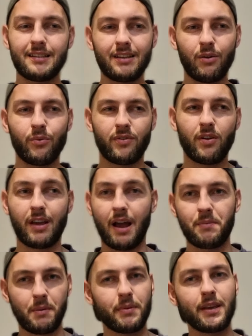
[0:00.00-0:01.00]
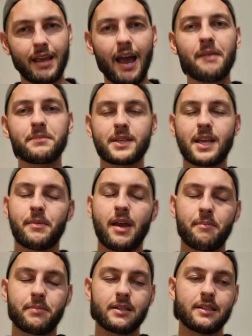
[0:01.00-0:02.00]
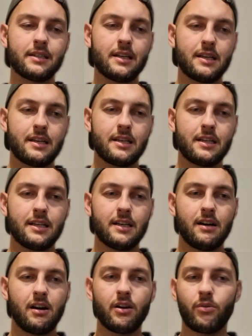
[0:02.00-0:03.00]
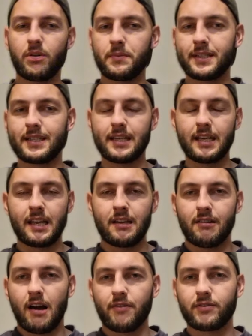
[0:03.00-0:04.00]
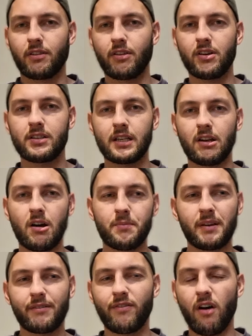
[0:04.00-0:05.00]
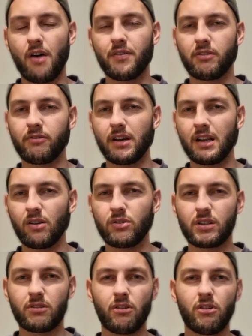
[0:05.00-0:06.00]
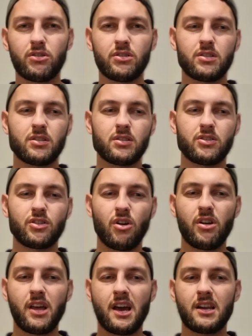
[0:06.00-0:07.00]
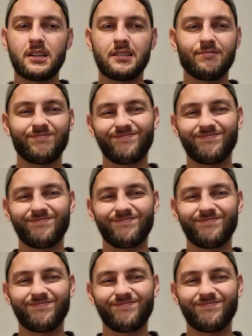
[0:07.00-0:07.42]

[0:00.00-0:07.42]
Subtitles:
You know, we've got a couple of big games coming up, and I don't want to be sitting here after Thursday night being 5-3, lose a Crows showdown, and